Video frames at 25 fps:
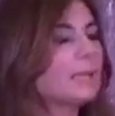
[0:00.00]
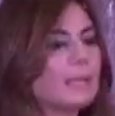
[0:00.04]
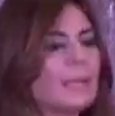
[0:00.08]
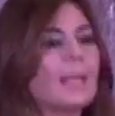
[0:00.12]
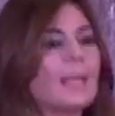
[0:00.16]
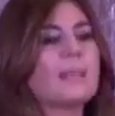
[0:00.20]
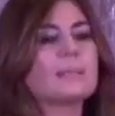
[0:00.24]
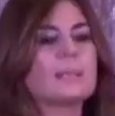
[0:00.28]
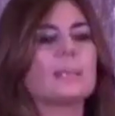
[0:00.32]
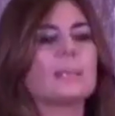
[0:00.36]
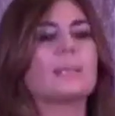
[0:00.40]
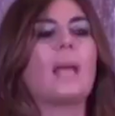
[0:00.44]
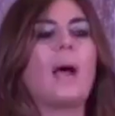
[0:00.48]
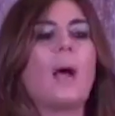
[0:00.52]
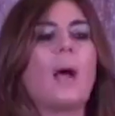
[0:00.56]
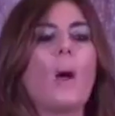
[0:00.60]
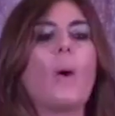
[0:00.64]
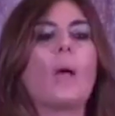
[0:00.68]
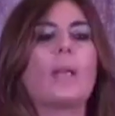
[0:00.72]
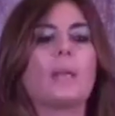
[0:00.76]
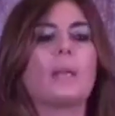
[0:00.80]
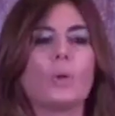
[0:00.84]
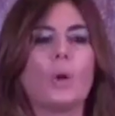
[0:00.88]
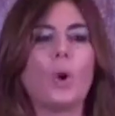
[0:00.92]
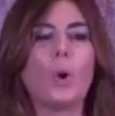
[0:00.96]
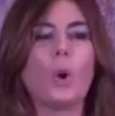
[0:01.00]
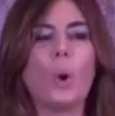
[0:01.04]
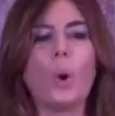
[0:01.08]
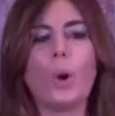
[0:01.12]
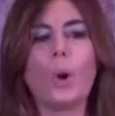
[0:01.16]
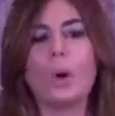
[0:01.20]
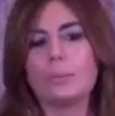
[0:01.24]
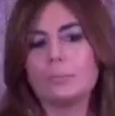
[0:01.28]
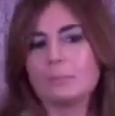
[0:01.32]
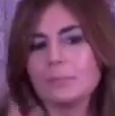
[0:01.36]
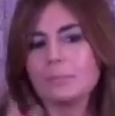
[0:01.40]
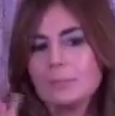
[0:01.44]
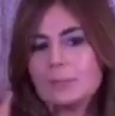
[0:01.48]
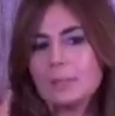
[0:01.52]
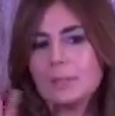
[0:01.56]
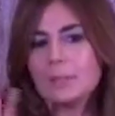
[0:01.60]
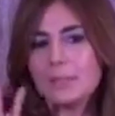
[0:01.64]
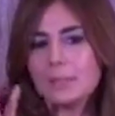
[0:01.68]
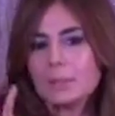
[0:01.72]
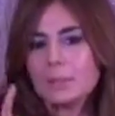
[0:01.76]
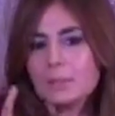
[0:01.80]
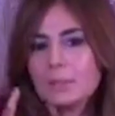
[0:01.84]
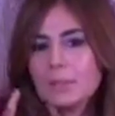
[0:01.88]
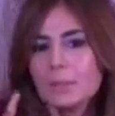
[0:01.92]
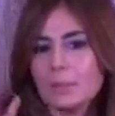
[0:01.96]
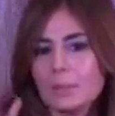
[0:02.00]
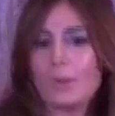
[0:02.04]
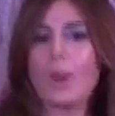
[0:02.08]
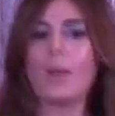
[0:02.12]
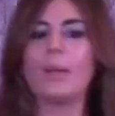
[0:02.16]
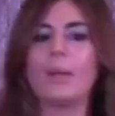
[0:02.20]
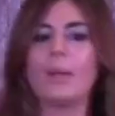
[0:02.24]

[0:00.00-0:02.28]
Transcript: yet now I know the right